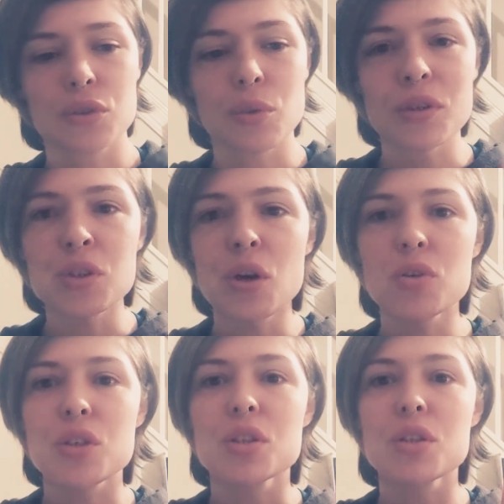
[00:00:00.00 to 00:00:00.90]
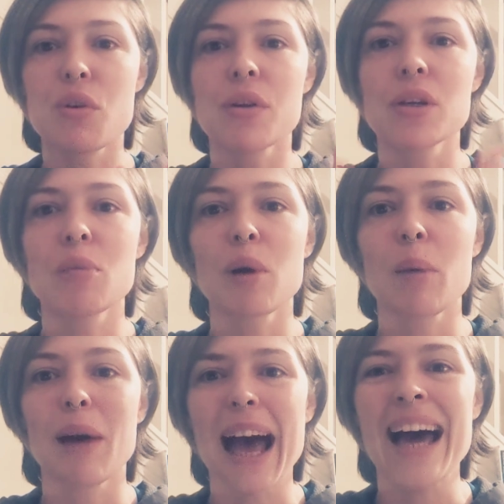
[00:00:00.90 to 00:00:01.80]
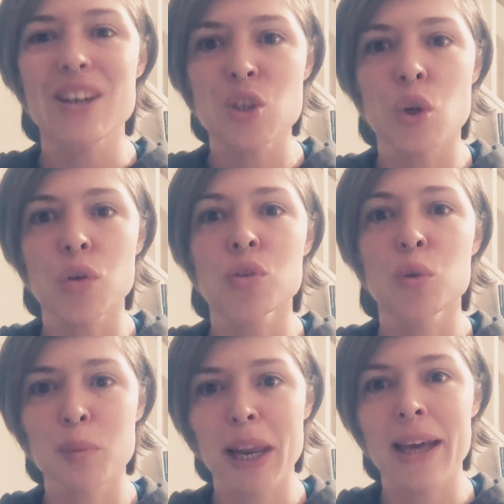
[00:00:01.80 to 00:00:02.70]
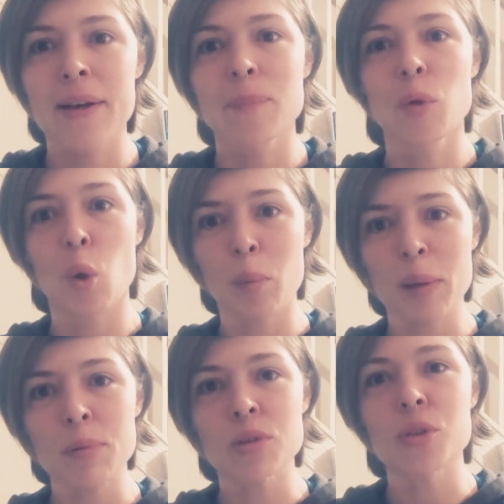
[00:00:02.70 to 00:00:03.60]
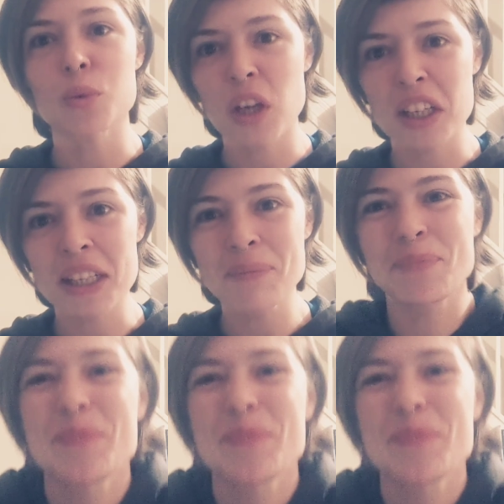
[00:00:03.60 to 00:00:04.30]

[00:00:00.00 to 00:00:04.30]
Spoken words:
So it's not just throwing your pup at dogs to play or people to cuddle.